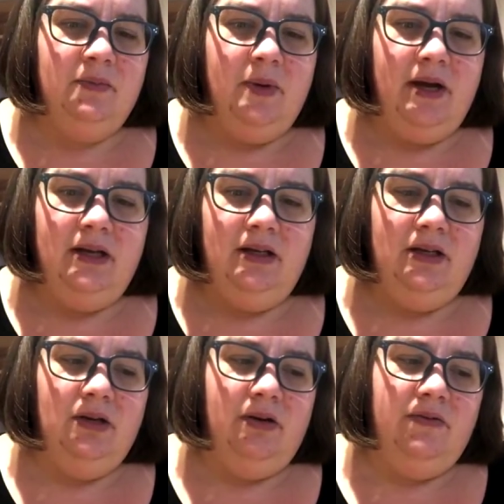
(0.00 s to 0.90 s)
but
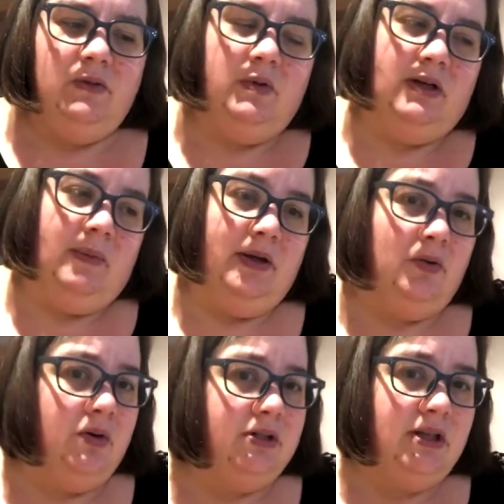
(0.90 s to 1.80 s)
if you wanted to make
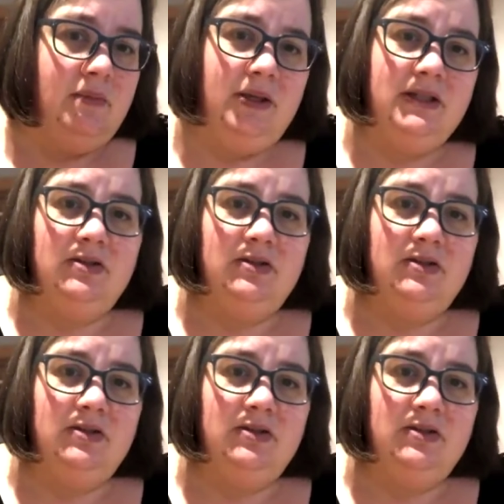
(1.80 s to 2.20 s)
orange gummies,